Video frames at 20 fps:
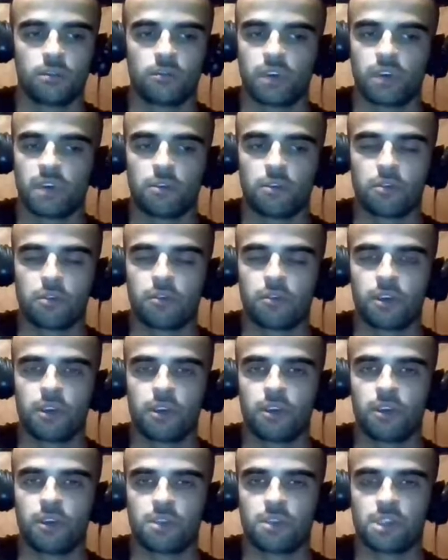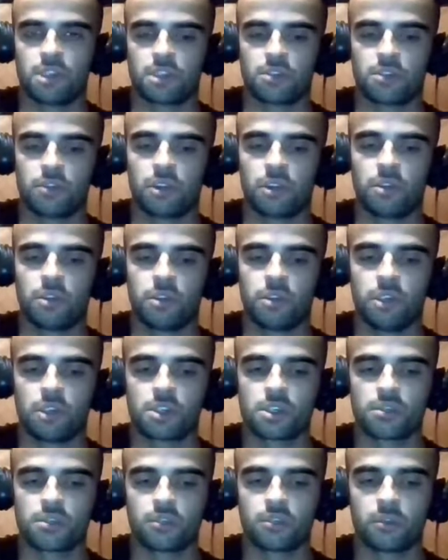six
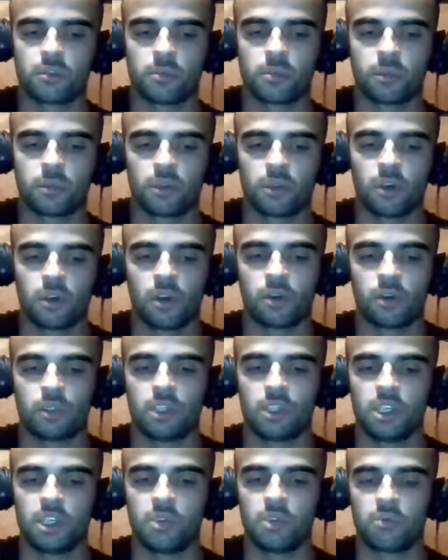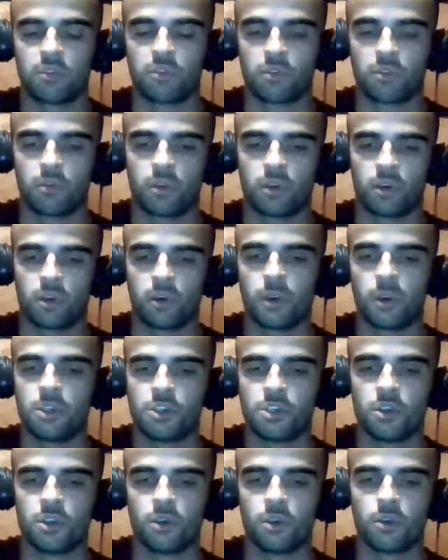volunteers from our team, from our
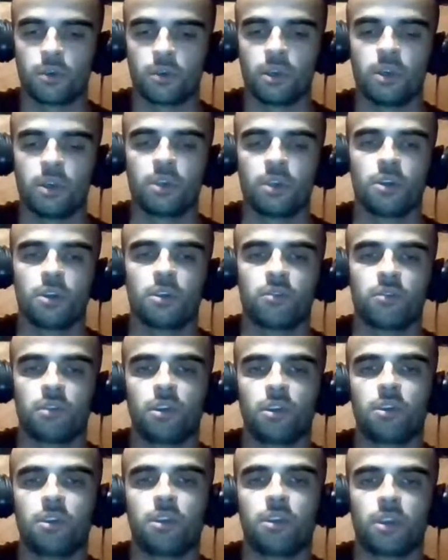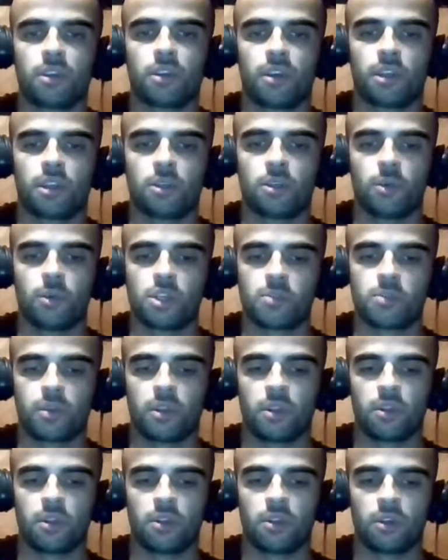NGO, volunteer that we
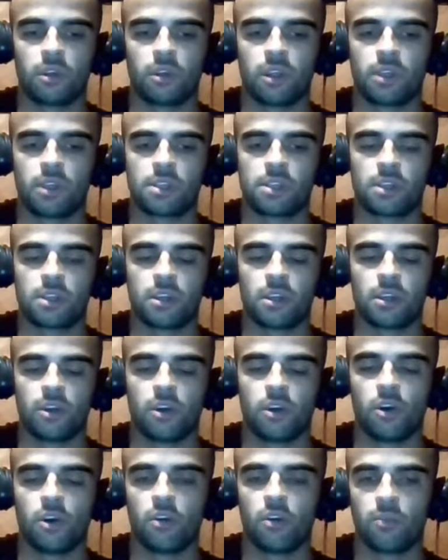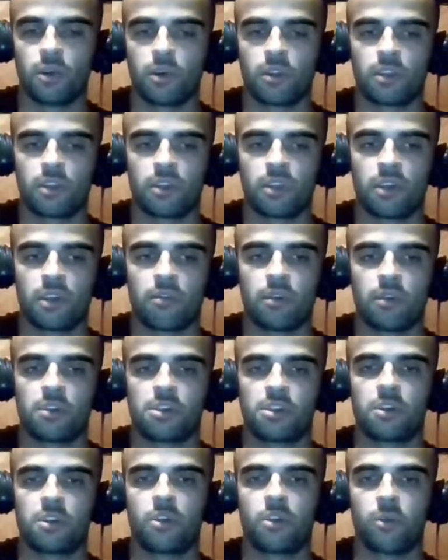spend, let's say, a whole month every
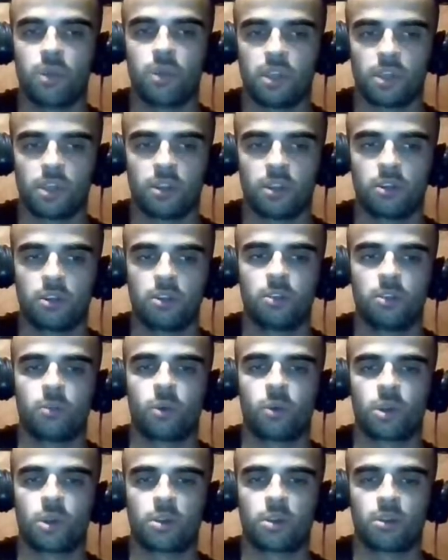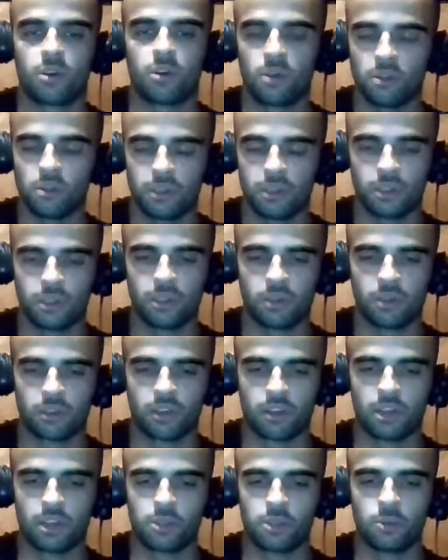single weekend working the whole day
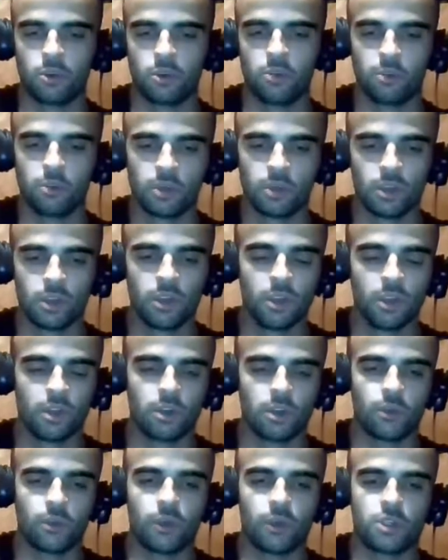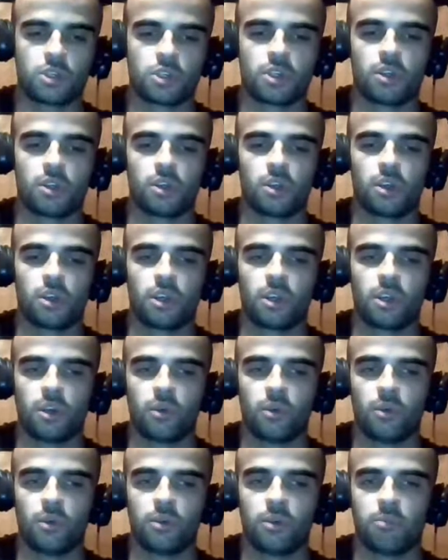on that room, which
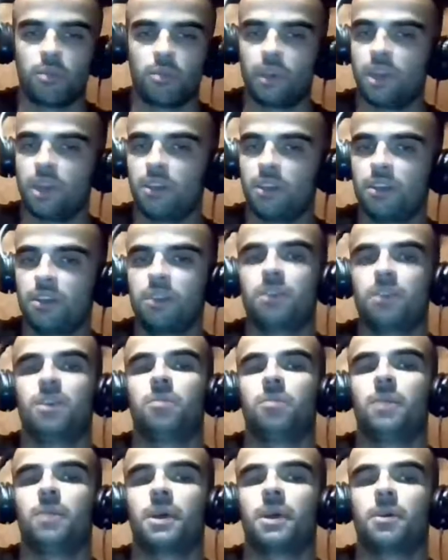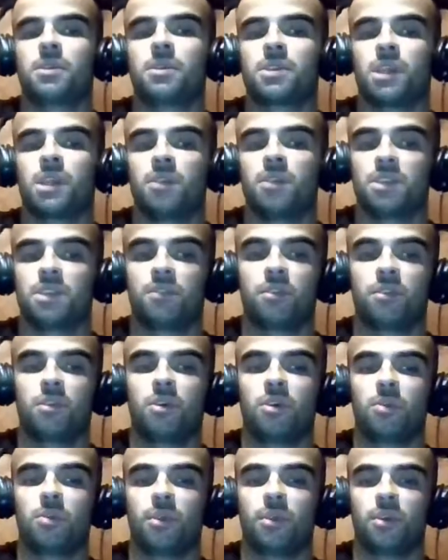we painted it by ourselves, even
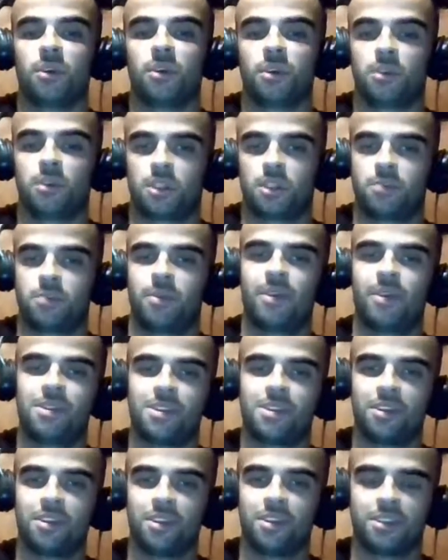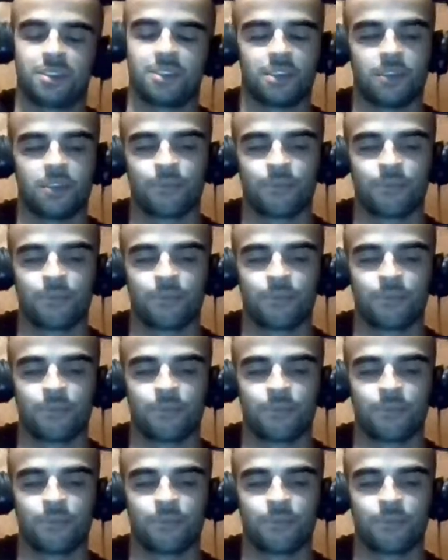though we are not experienced in it,